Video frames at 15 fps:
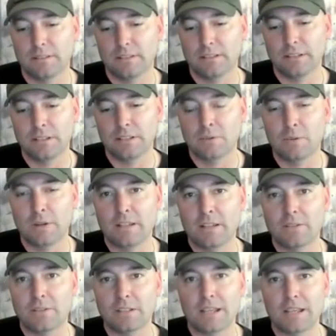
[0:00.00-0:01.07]
Rey
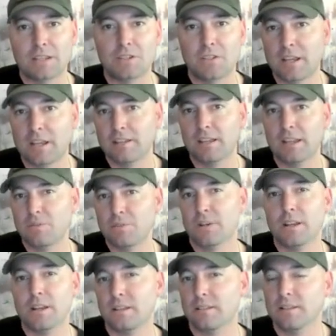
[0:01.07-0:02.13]
doing the next gen type
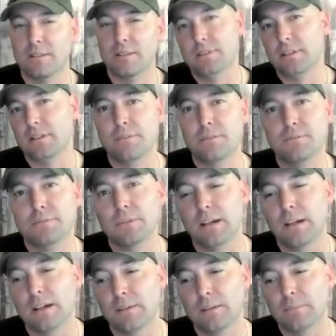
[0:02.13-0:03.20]
training type stuff.
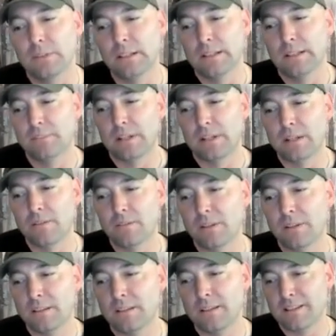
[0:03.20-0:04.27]
But I do
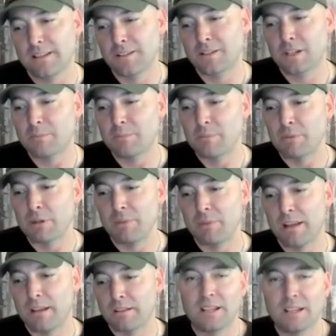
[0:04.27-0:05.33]
think, is there going to be a big
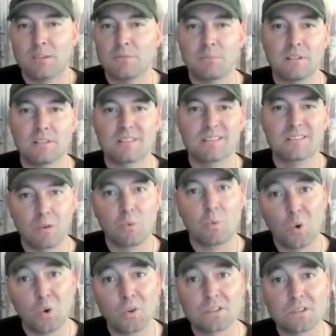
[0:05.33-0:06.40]
battle? Yeah, it wouldn't be called Star
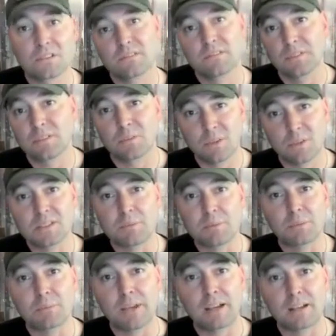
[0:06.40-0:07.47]
Wars if there wasn't a
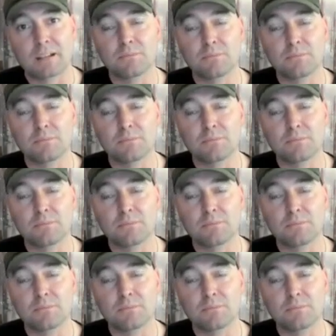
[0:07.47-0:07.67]
big battle.